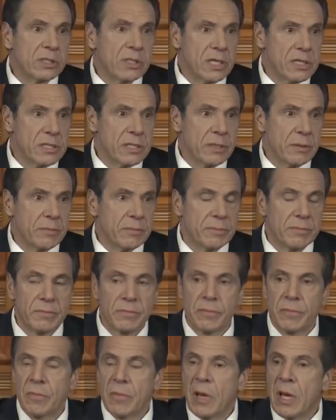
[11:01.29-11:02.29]
doesn't,
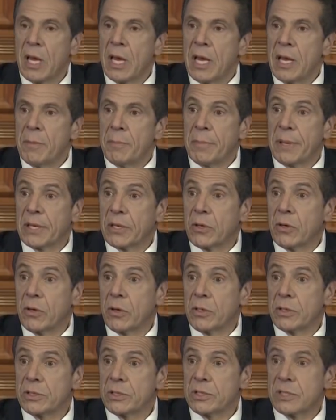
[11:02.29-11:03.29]

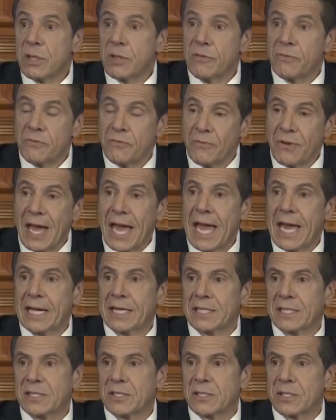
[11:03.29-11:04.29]
because the
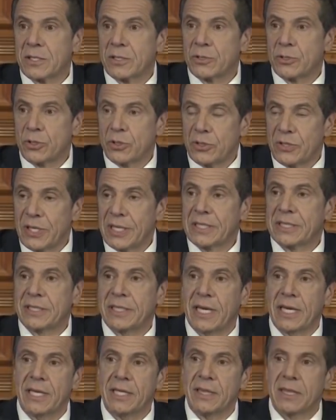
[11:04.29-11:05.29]
facts should
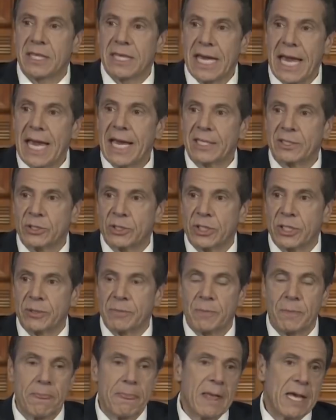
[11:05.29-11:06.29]
dictate the action.
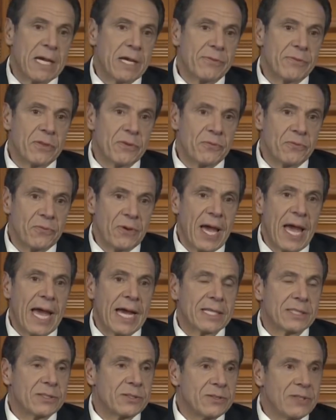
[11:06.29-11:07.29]
And if the
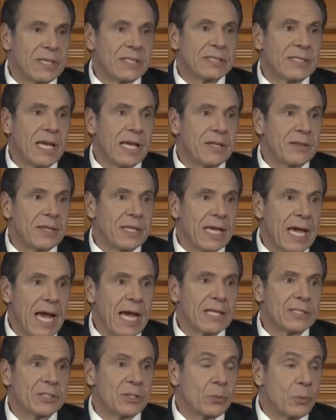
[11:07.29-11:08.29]
facts dictate the
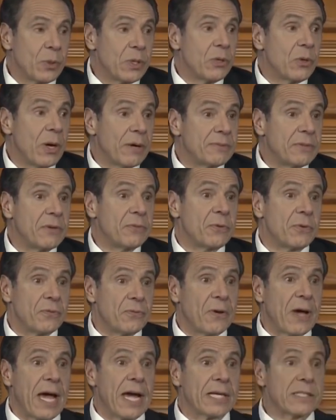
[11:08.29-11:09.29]
action, when you have different
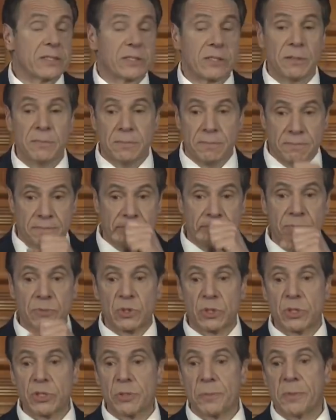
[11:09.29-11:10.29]
facts,
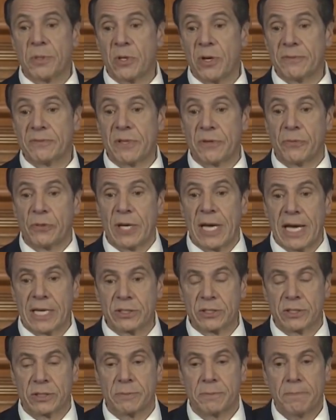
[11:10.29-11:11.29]
excuse me, you have different
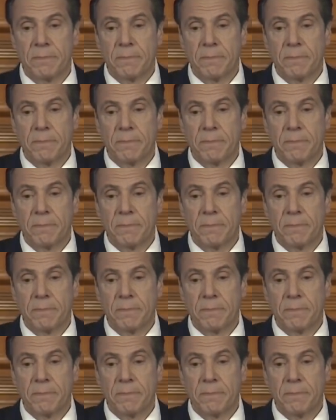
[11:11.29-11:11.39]
action.